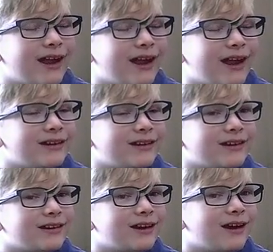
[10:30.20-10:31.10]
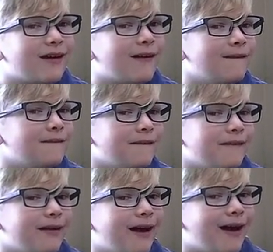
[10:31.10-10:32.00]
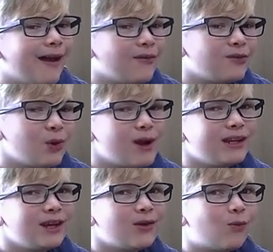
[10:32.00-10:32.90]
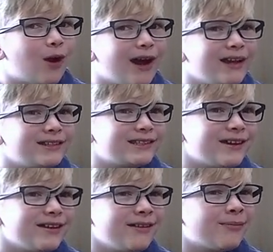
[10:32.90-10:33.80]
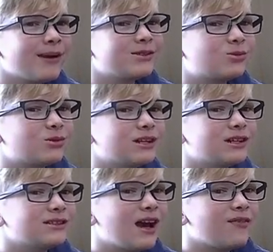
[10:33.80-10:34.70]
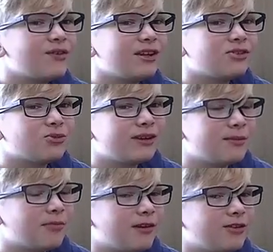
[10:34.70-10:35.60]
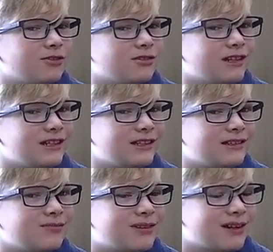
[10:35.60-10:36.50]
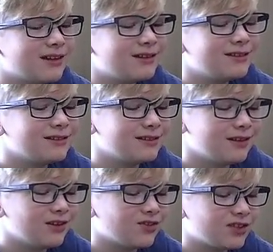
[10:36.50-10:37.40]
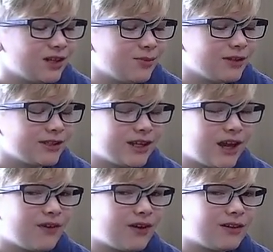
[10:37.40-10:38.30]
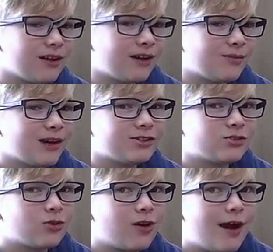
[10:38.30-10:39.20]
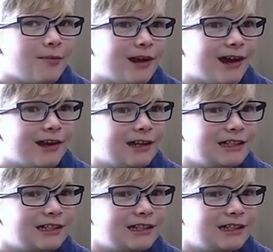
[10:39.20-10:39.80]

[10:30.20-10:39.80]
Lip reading: And I have no idea why it's there. My school doesn't have any 3D printers or anything, but for some reason I found it on my school iPad.